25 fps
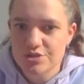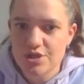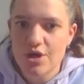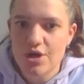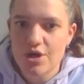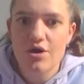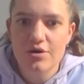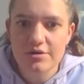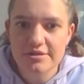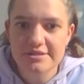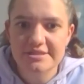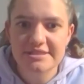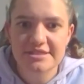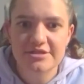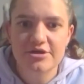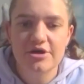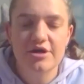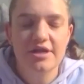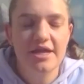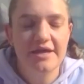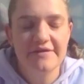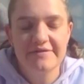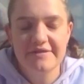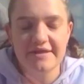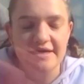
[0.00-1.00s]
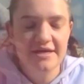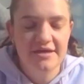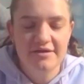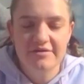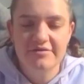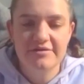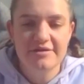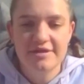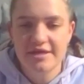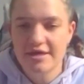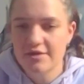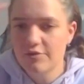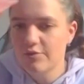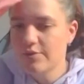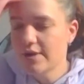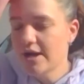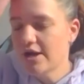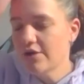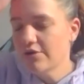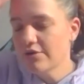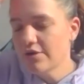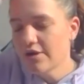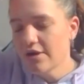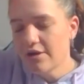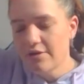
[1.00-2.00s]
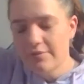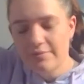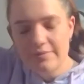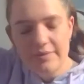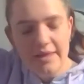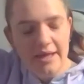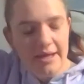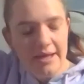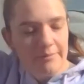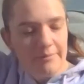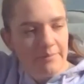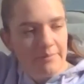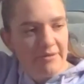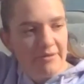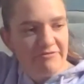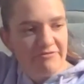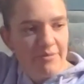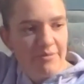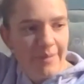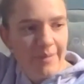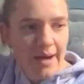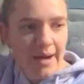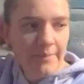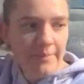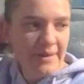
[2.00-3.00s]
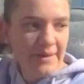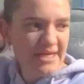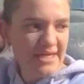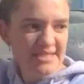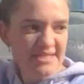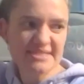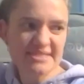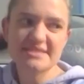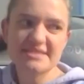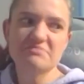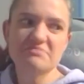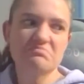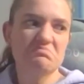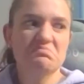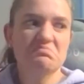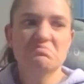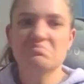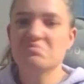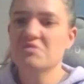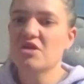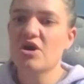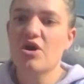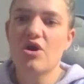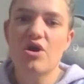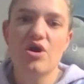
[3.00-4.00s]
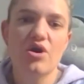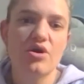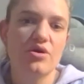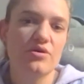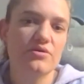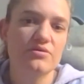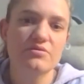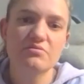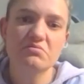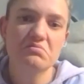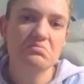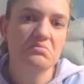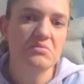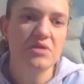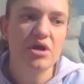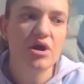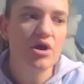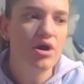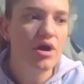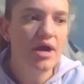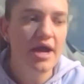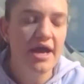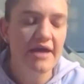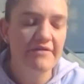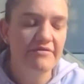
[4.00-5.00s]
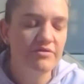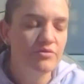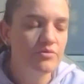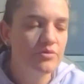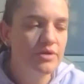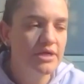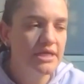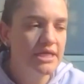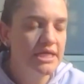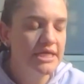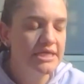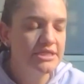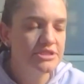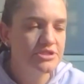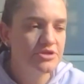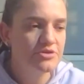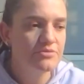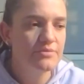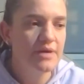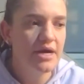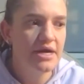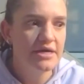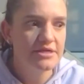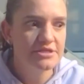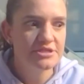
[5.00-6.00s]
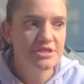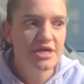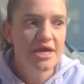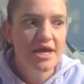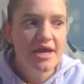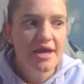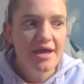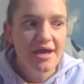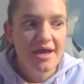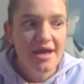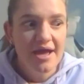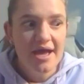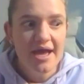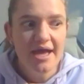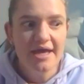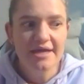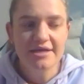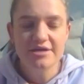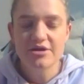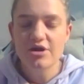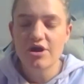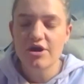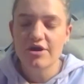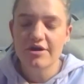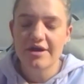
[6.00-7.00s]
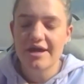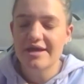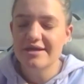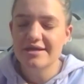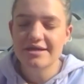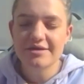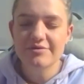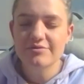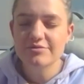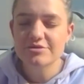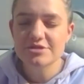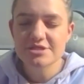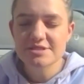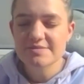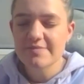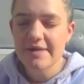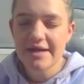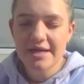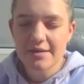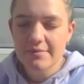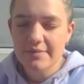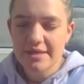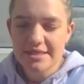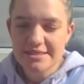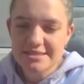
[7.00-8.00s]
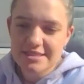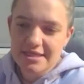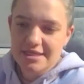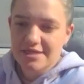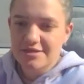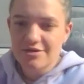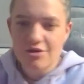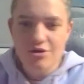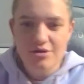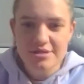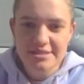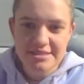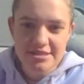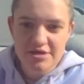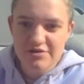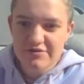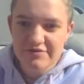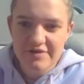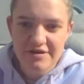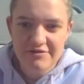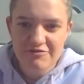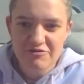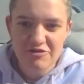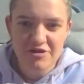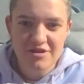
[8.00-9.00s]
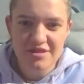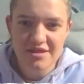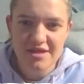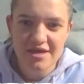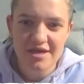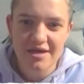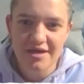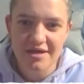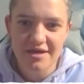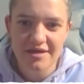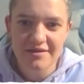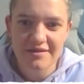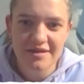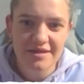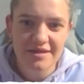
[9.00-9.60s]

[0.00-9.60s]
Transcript: dogs, like they're well grown. Like, but for puppies, no, I haven't really too much. And no, and it will just make a mess, like it knocks over everything, and